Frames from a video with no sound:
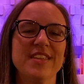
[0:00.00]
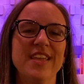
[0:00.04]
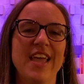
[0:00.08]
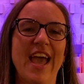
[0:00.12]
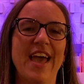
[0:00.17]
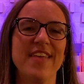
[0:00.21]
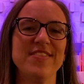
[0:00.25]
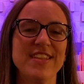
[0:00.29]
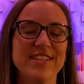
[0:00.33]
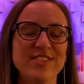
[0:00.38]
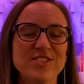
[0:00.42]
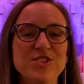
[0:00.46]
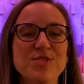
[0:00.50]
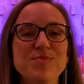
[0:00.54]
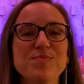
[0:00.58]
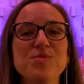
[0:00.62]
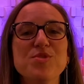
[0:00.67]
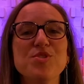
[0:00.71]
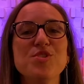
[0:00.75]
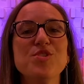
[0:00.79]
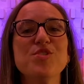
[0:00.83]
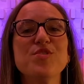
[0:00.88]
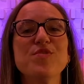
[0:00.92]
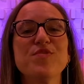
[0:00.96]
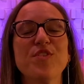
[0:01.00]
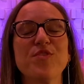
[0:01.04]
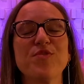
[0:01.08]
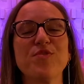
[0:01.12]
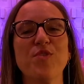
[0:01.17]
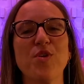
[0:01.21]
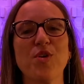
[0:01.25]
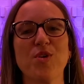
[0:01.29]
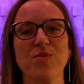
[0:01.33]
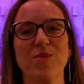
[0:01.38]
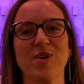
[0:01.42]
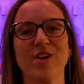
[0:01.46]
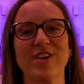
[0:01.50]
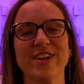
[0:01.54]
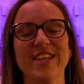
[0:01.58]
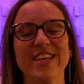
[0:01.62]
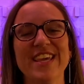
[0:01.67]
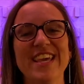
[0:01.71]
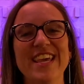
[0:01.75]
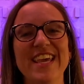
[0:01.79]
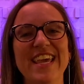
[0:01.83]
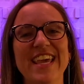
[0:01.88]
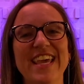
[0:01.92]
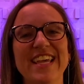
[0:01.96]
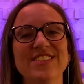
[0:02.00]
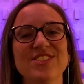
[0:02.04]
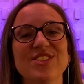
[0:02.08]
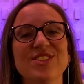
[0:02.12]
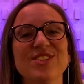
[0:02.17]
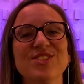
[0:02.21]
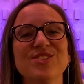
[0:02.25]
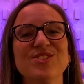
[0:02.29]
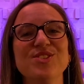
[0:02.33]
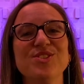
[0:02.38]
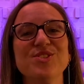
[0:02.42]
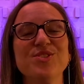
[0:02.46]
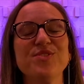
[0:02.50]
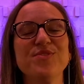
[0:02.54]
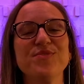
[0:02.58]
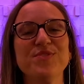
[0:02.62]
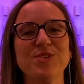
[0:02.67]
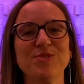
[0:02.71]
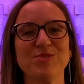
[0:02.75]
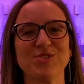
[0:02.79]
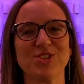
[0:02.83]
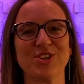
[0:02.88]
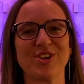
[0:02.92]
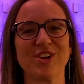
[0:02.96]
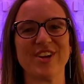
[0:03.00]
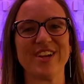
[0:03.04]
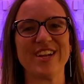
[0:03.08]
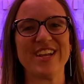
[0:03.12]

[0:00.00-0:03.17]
and then to move forward into this new future